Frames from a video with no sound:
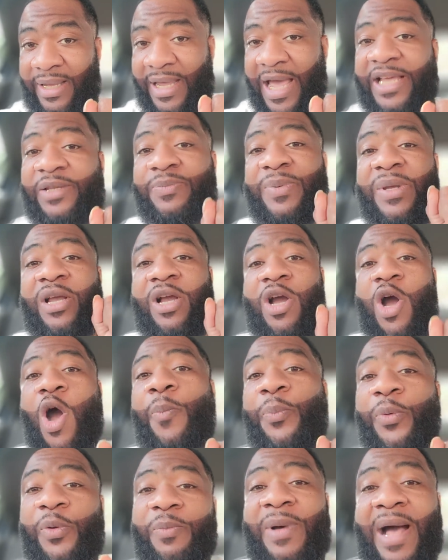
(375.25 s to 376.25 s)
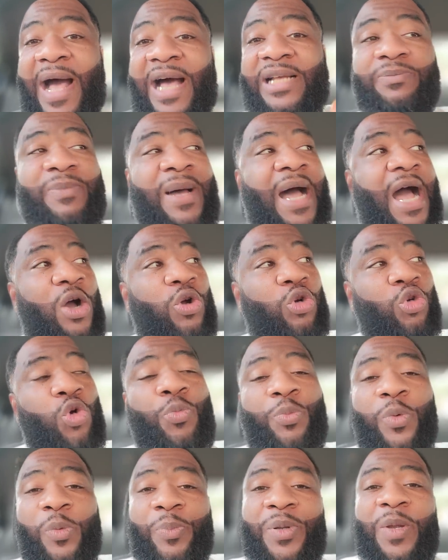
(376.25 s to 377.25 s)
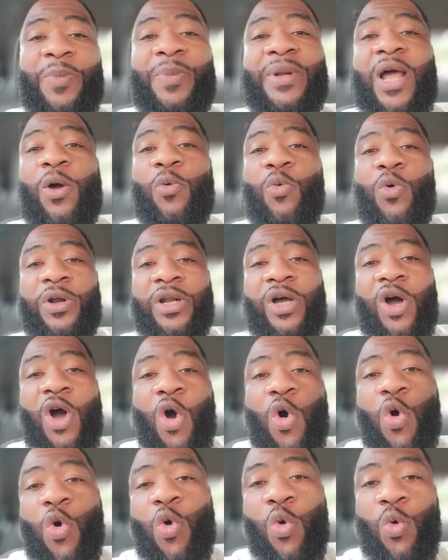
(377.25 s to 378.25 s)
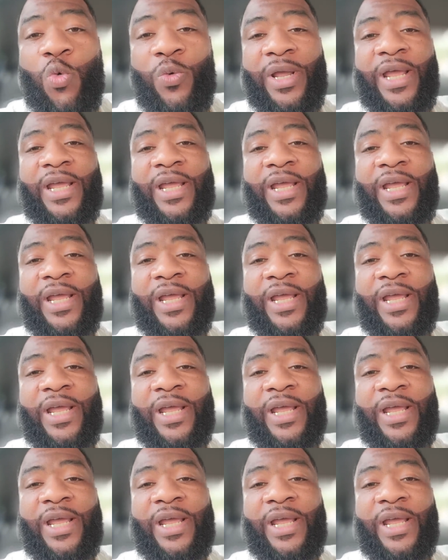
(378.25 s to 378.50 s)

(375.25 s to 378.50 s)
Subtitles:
has been compromised by a group of people that want to own